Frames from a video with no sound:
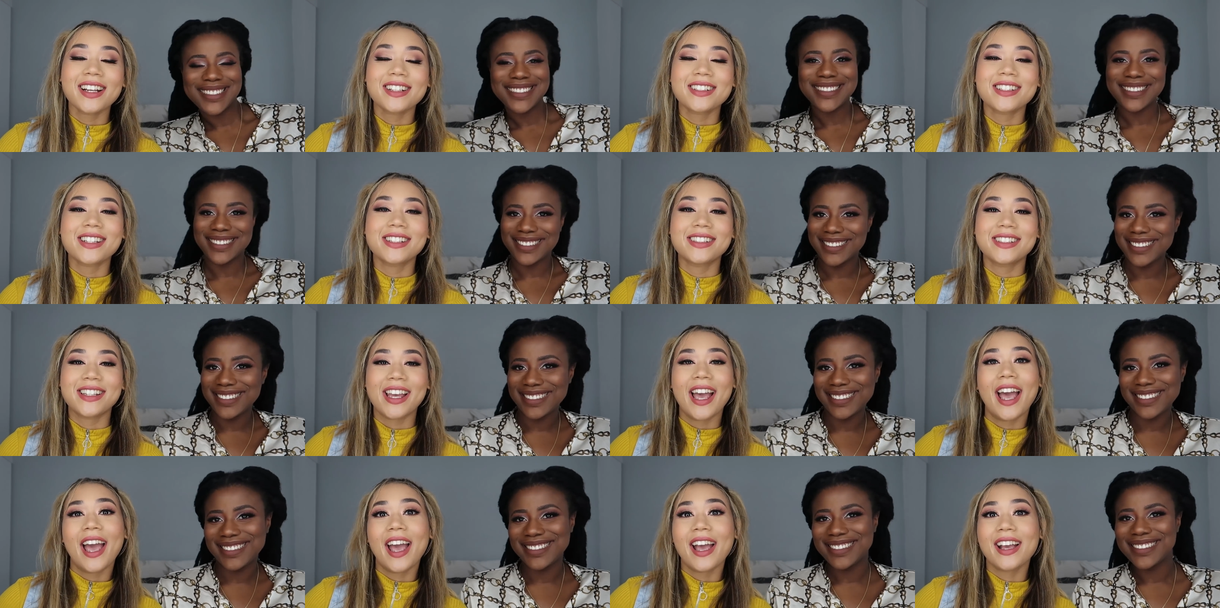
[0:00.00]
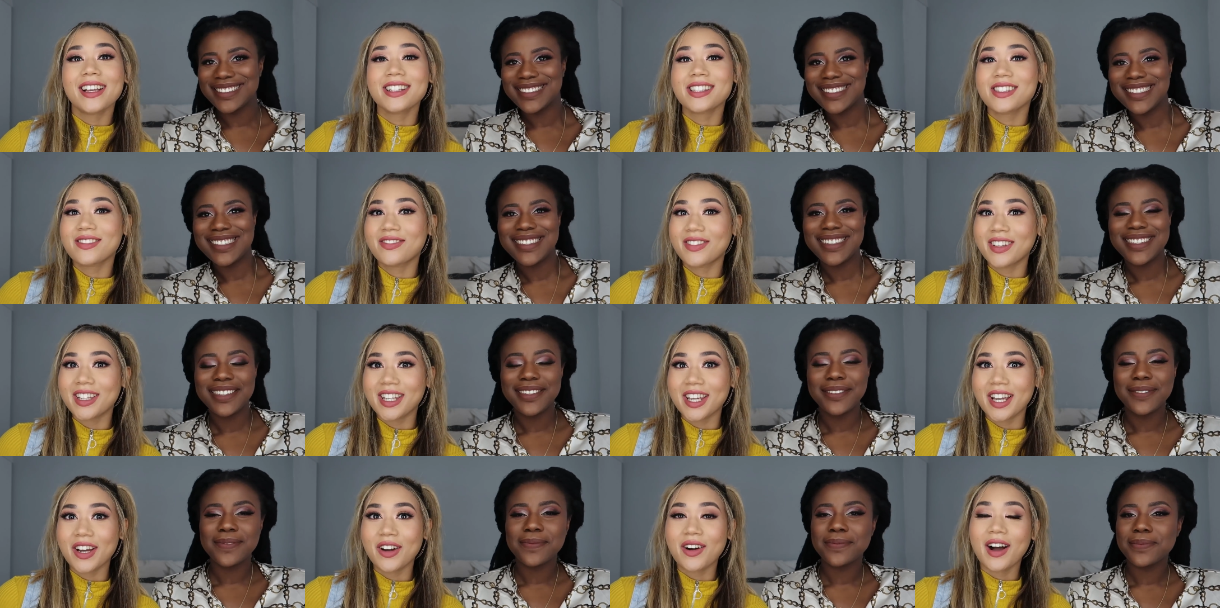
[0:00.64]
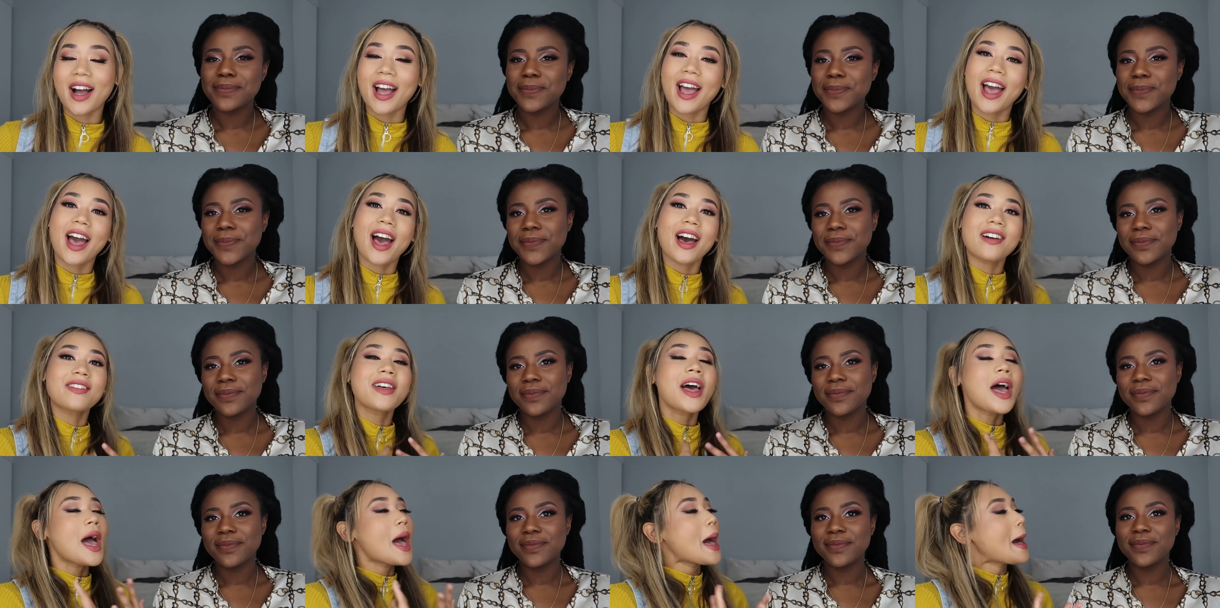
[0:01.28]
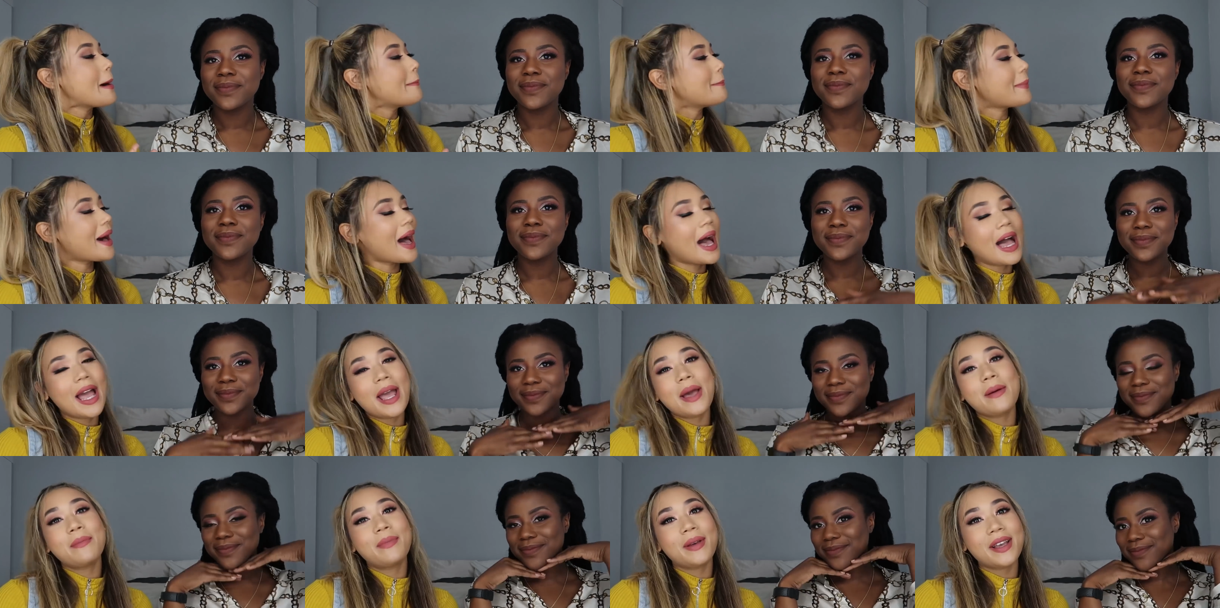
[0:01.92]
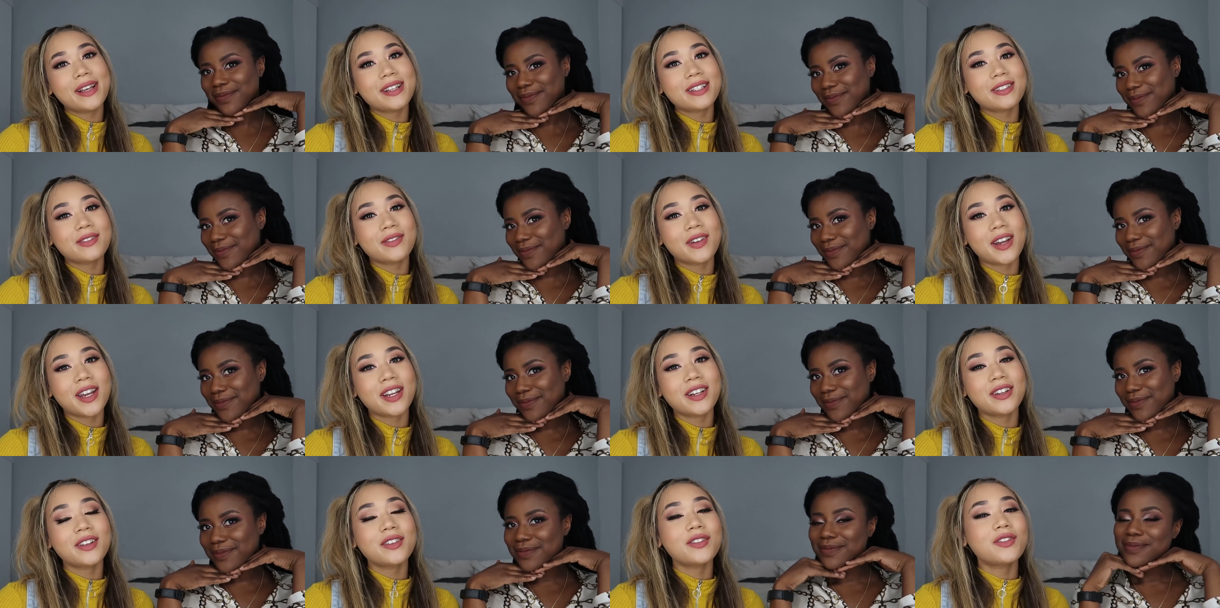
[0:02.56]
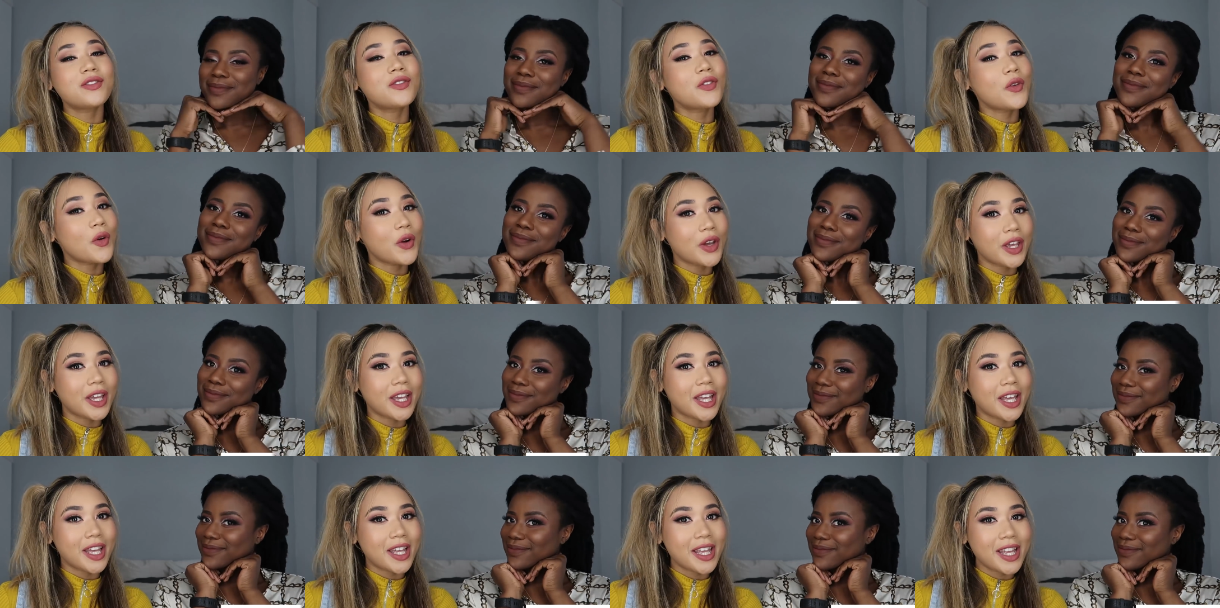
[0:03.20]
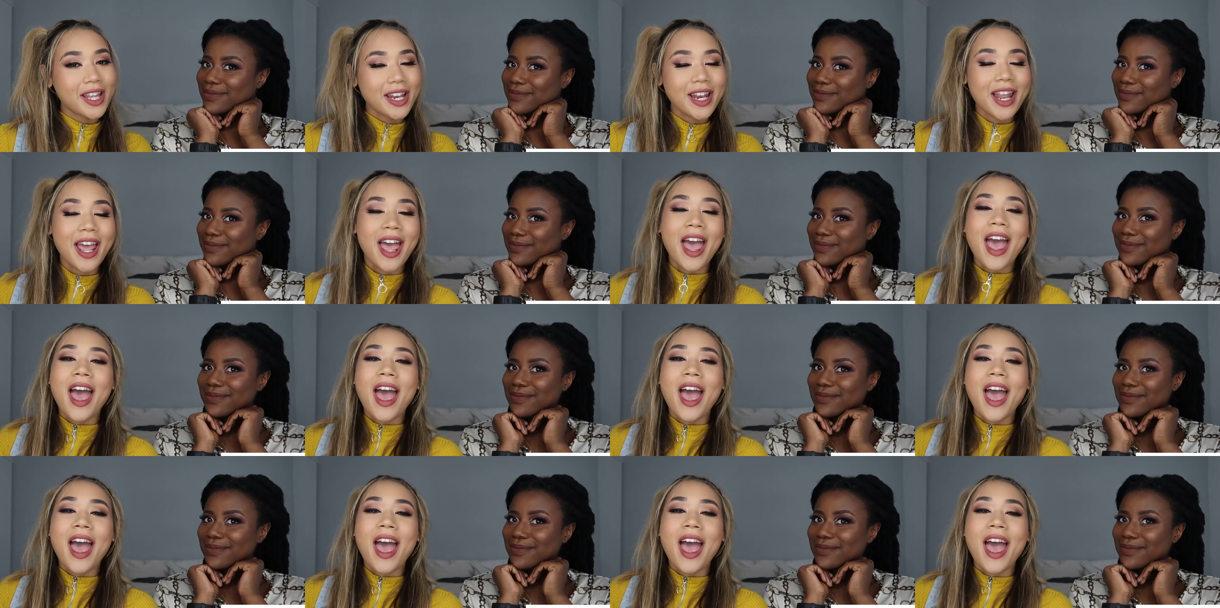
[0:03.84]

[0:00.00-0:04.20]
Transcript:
Speaker 1: Today's video I have my best friend Foyin